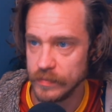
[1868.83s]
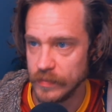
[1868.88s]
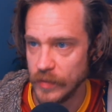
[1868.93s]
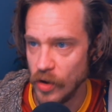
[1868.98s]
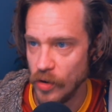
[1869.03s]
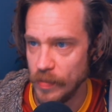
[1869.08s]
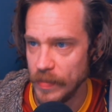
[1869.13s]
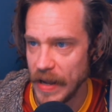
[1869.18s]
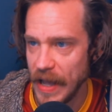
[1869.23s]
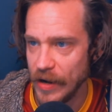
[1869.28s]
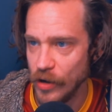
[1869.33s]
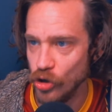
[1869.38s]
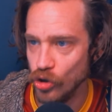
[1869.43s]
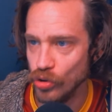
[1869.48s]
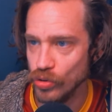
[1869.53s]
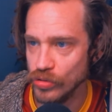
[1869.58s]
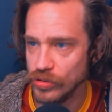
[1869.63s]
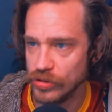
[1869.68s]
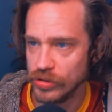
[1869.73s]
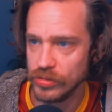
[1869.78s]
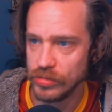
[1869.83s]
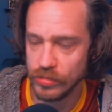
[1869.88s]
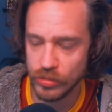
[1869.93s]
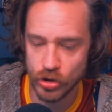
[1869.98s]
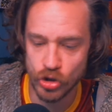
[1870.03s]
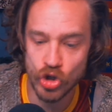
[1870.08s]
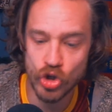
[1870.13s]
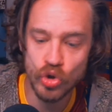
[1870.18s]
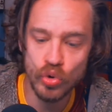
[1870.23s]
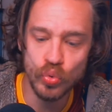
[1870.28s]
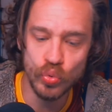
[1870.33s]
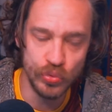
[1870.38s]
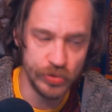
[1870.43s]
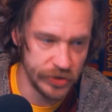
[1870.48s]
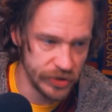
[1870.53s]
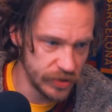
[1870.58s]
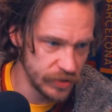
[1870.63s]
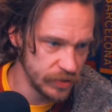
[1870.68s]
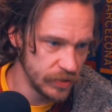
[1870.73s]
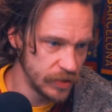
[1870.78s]
Nope, not news.
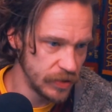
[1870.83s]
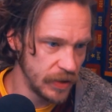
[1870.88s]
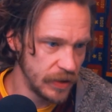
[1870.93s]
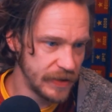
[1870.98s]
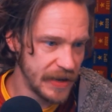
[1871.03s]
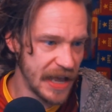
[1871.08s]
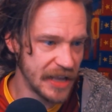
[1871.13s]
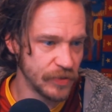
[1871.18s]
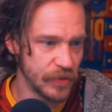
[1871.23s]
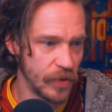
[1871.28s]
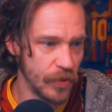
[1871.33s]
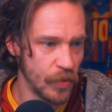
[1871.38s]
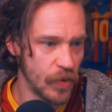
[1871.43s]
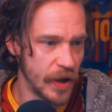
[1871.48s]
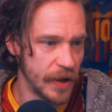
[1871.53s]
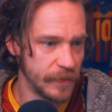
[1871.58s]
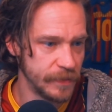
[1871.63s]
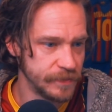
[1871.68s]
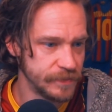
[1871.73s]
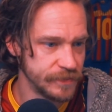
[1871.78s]
News. That's what we want.